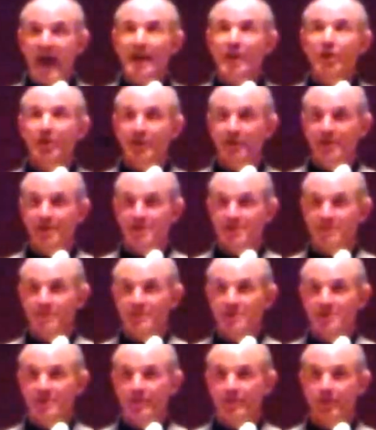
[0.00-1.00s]

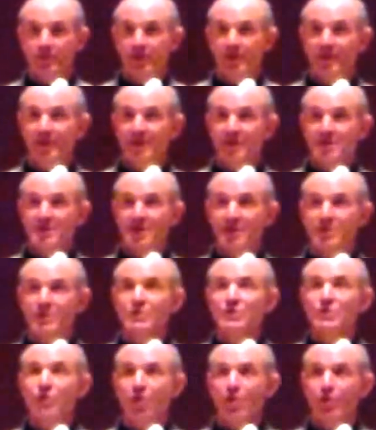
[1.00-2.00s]
Anglicanism to some degree. He didn't intend to
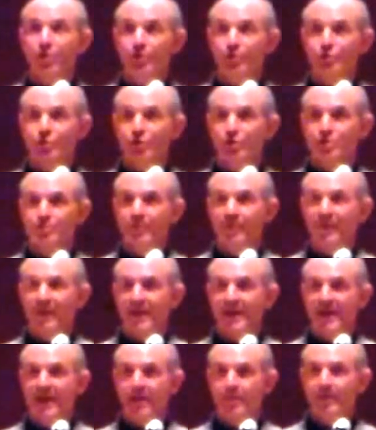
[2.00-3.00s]
start a new church, but
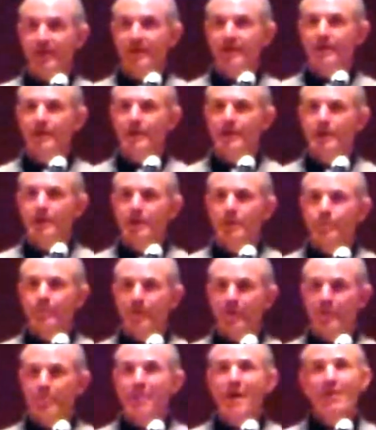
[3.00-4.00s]
that happened.
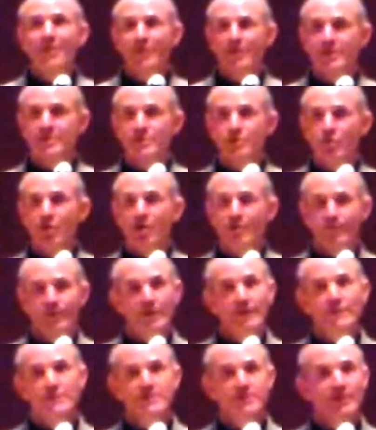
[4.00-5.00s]
But the Methodists were
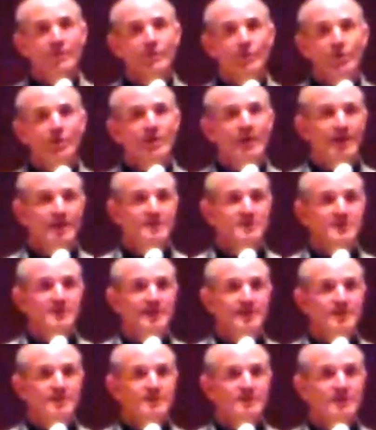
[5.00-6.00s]
often in the southern United
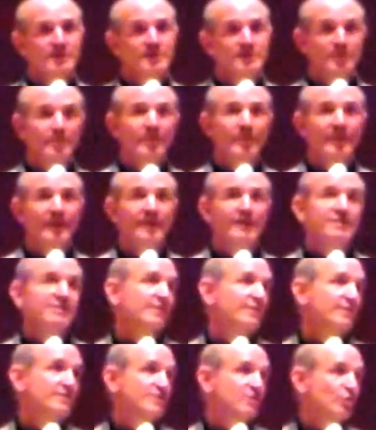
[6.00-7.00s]
States some of the
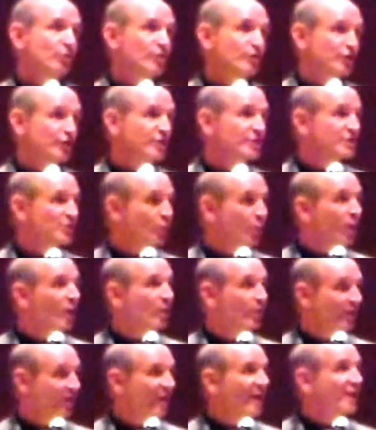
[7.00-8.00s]
easiest Christians to
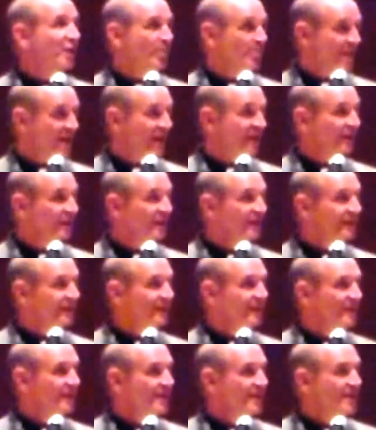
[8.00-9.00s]
work with
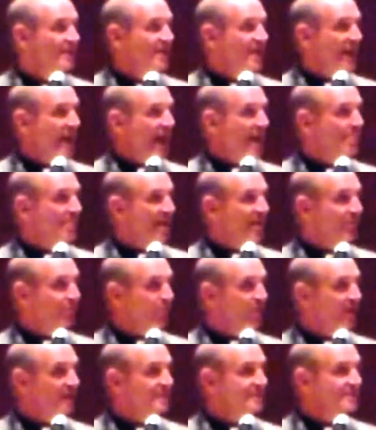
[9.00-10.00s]
ecumenically and my
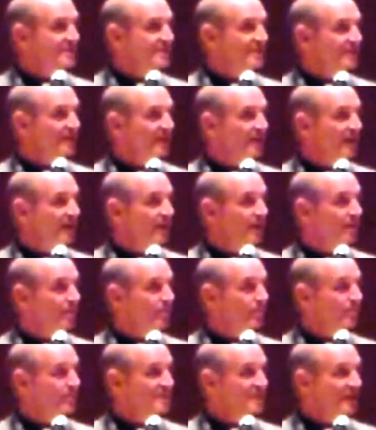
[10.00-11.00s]
friend's
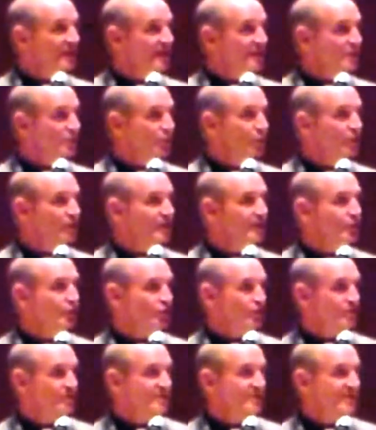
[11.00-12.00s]
uh, Sunday school teacher